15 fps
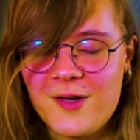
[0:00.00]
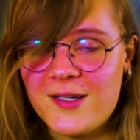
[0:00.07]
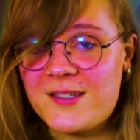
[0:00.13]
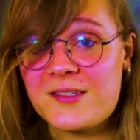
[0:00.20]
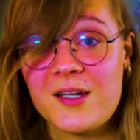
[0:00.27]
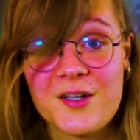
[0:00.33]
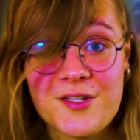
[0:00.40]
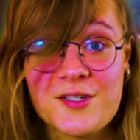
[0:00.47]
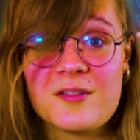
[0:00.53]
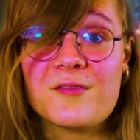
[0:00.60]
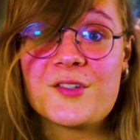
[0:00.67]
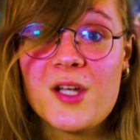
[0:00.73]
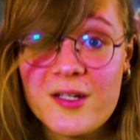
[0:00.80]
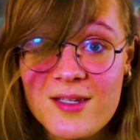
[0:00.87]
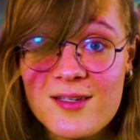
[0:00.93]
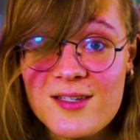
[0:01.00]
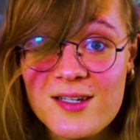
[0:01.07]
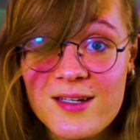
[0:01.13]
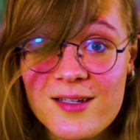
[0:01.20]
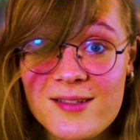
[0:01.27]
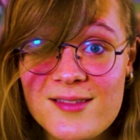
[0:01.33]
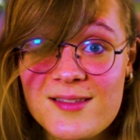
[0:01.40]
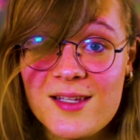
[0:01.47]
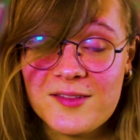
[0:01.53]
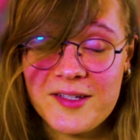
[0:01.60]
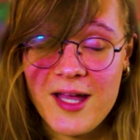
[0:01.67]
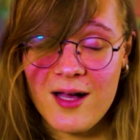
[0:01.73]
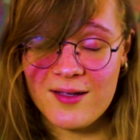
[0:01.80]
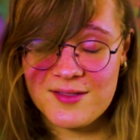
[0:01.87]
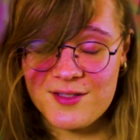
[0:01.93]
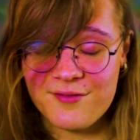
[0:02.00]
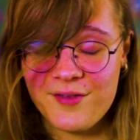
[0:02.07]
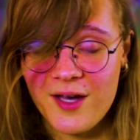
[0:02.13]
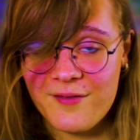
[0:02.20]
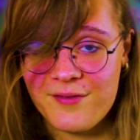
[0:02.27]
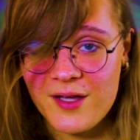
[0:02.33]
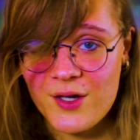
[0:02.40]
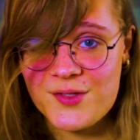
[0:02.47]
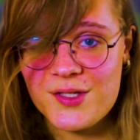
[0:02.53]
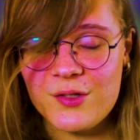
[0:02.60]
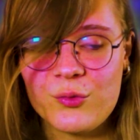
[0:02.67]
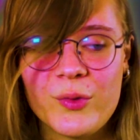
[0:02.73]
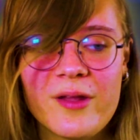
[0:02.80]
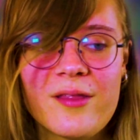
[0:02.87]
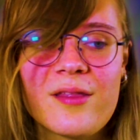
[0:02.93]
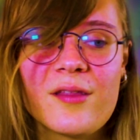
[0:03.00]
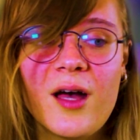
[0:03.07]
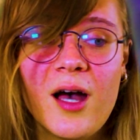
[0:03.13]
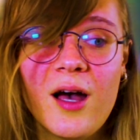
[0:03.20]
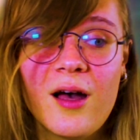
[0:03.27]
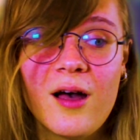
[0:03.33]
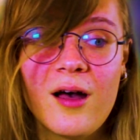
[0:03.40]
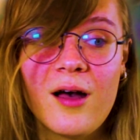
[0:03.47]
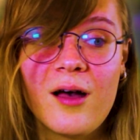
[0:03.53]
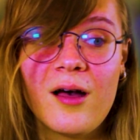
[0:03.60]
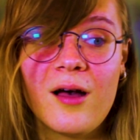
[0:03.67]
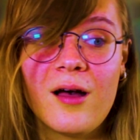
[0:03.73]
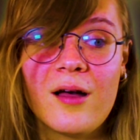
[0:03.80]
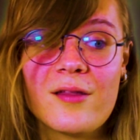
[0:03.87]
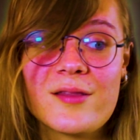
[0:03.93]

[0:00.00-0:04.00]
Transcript: my discussion of Chuck E. Cheese in the Galaxy 5000 with uh,